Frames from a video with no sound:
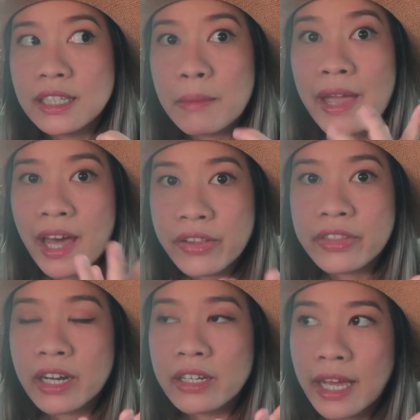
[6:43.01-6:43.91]
and my
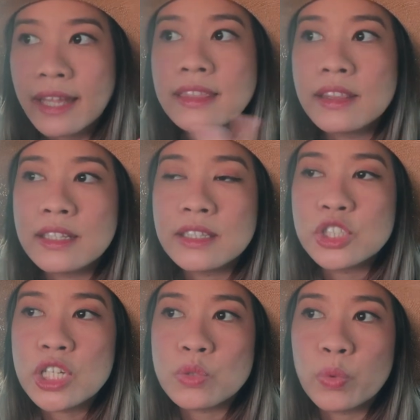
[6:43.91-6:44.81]
health card yet.
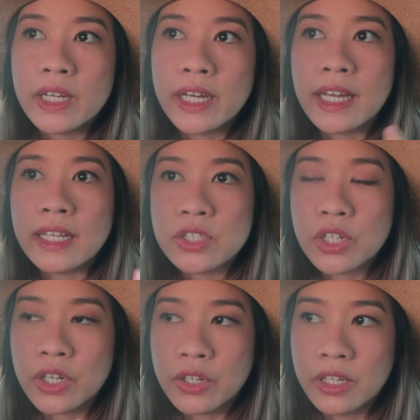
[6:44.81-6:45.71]
Just when I
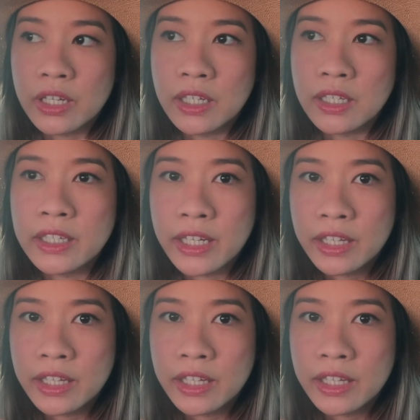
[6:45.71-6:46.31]
enter the